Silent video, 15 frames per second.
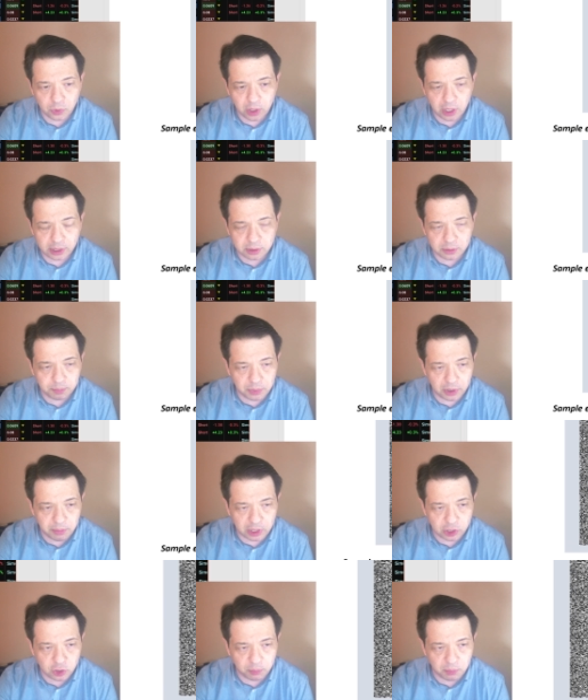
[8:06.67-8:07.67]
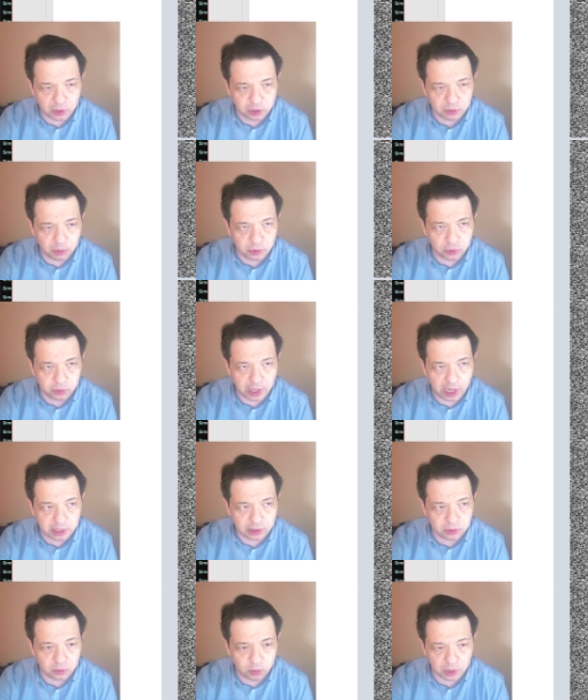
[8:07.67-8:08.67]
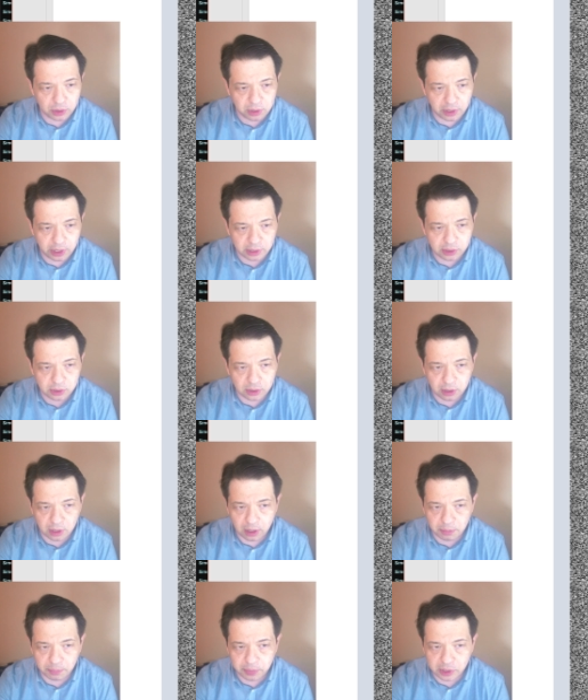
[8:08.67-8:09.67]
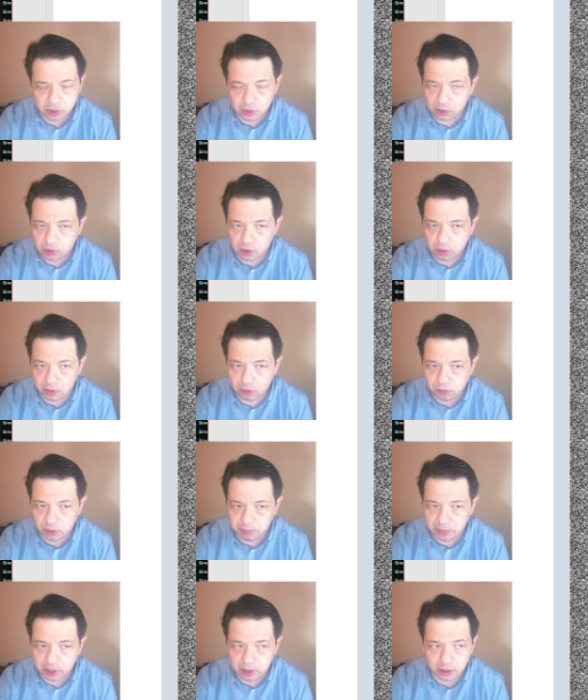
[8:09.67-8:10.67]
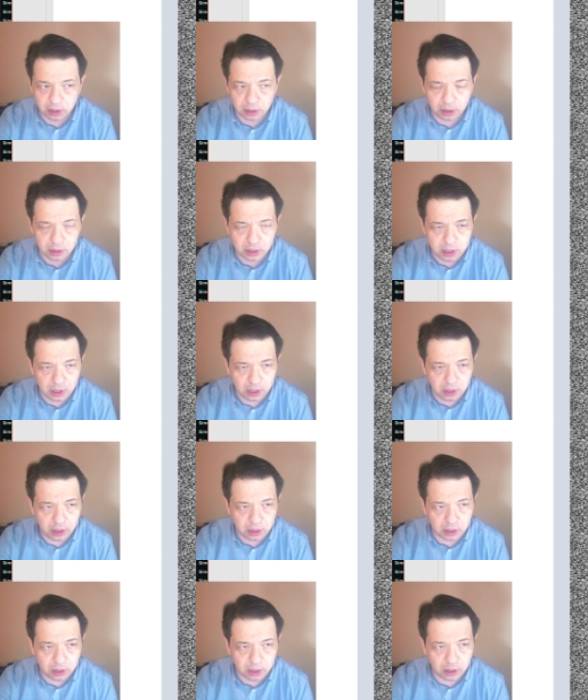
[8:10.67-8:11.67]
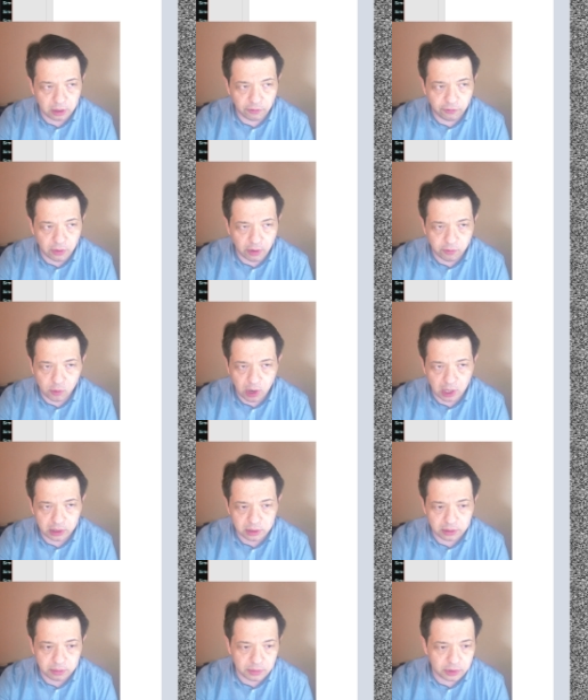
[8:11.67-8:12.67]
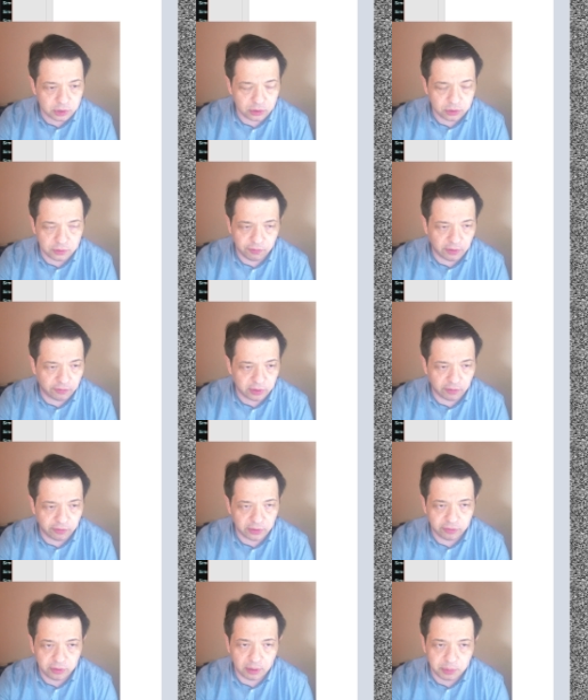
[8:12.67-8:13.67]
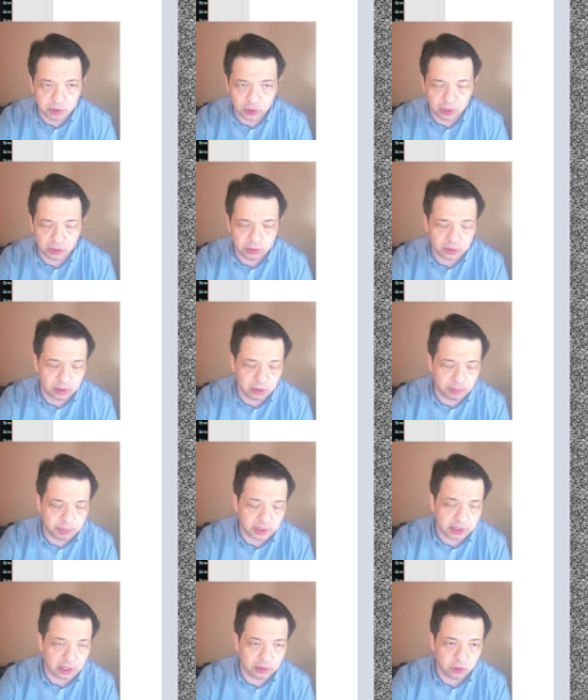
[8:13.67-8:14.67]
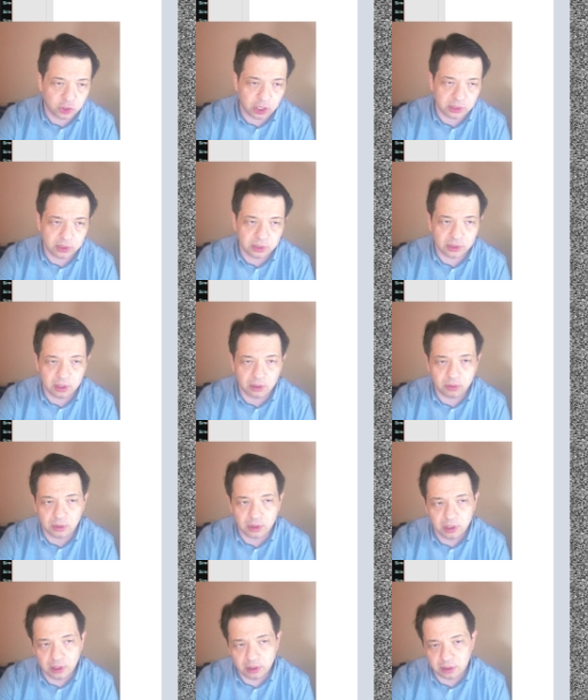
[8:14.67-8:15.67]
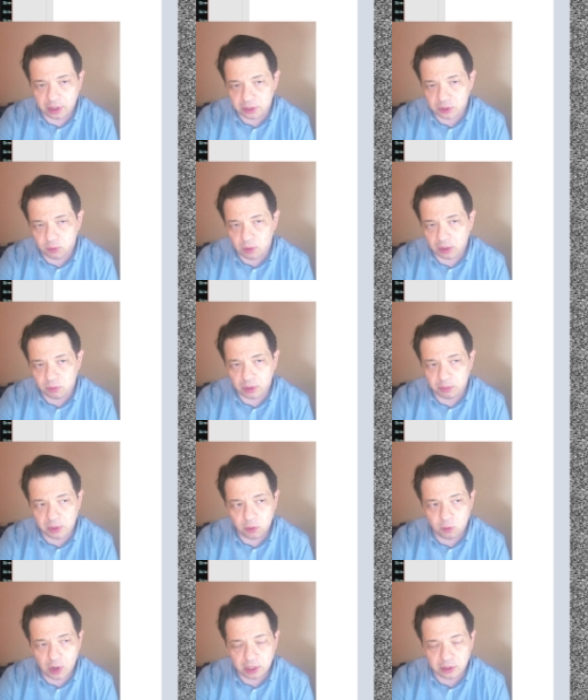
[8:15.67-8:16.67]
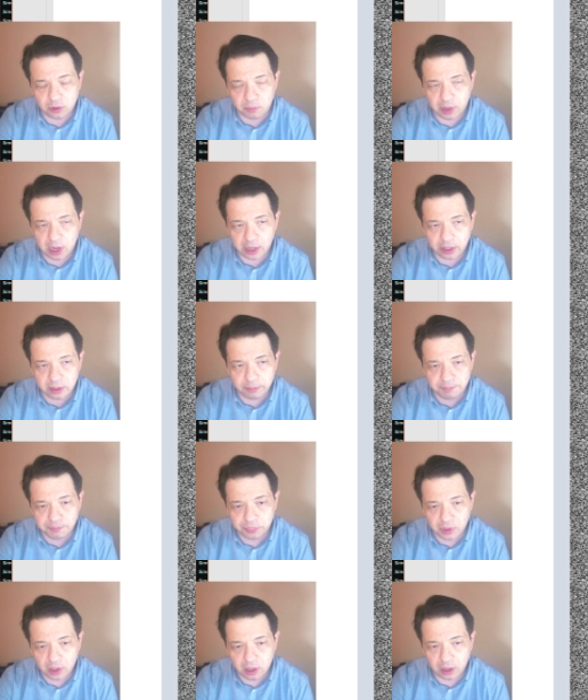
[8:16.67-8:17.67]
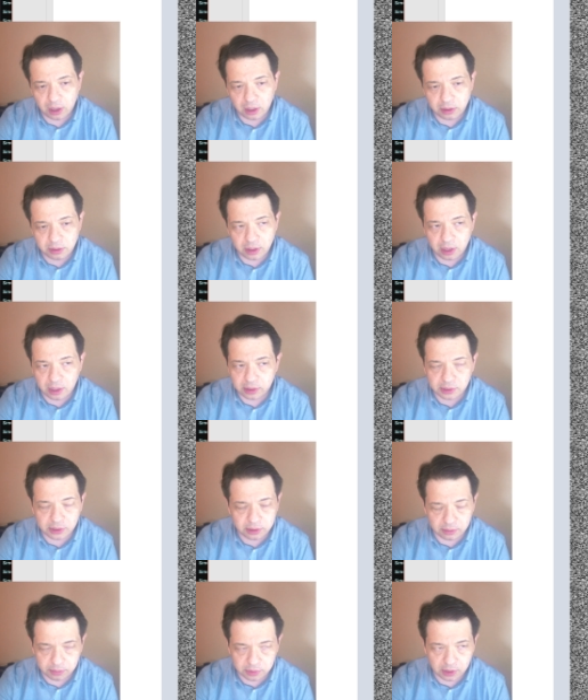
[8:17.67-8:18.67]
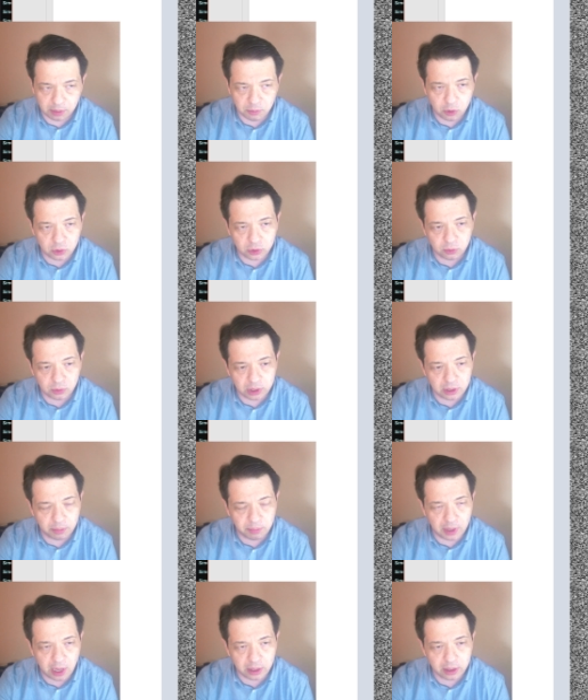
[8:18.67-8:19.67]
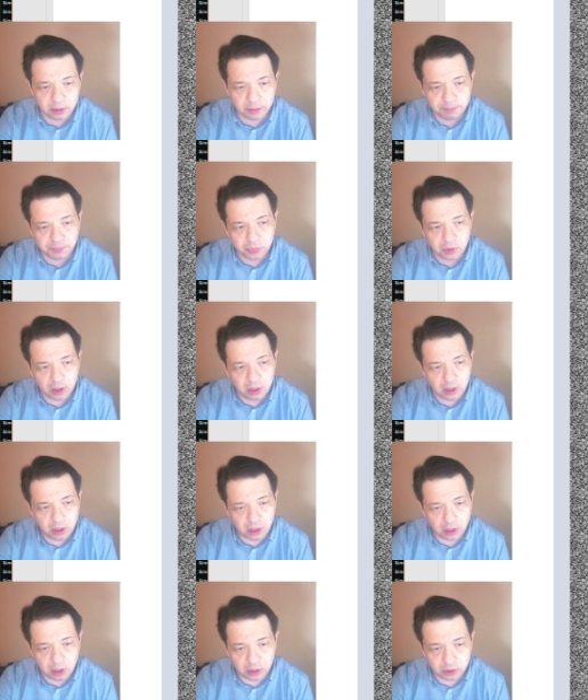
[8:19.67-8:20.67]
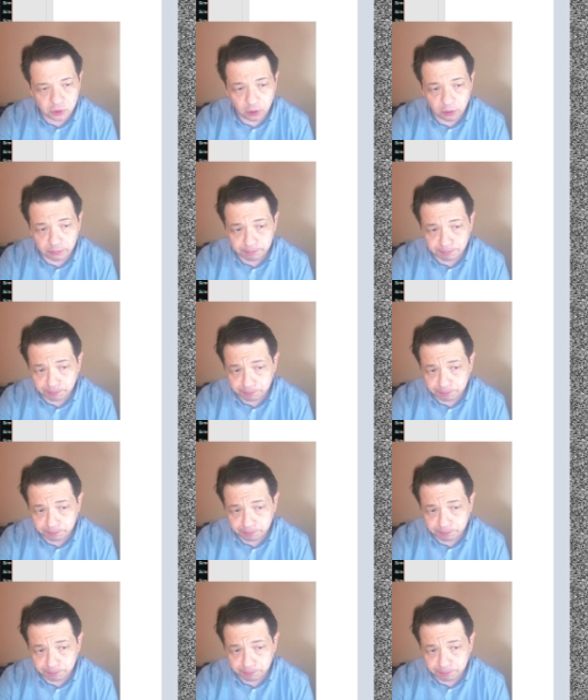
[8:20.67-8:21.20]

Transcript: it's pretty much impossible to guess what the next pixel color will be. If you have white, there's 50% chances though the next one will be white or black, and same goes with the black. So